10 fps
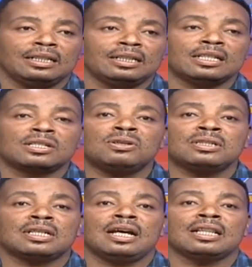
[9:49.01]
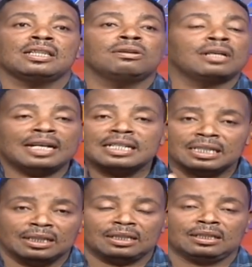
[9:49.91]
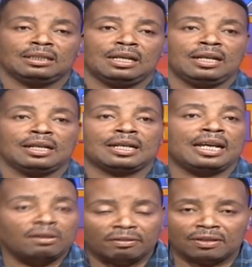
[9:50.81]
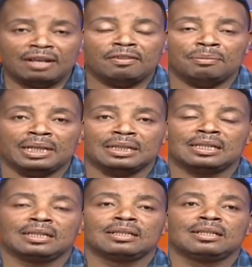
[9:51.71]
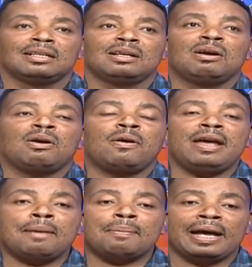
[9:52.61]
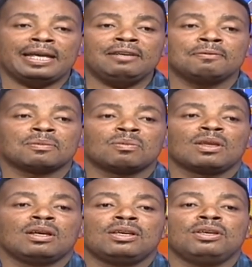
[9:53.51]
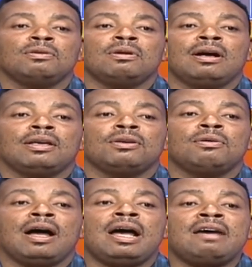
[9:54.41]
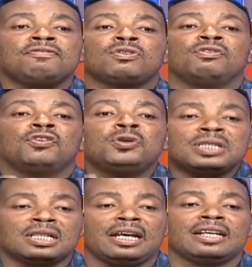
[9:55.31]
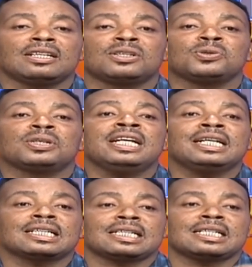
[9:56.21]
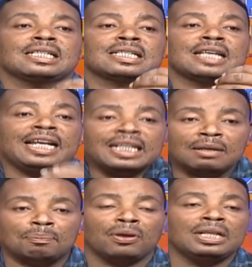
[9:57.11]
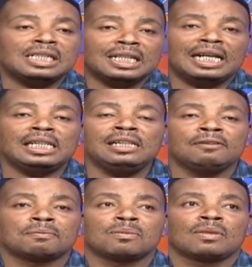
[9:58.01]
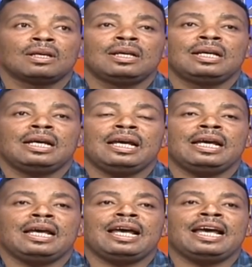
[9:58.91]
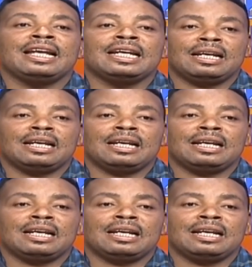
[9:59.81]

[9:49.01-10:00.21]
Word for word: It is not a theocratic uh, kind of government, whereby you, you have to vote and to take side politically, and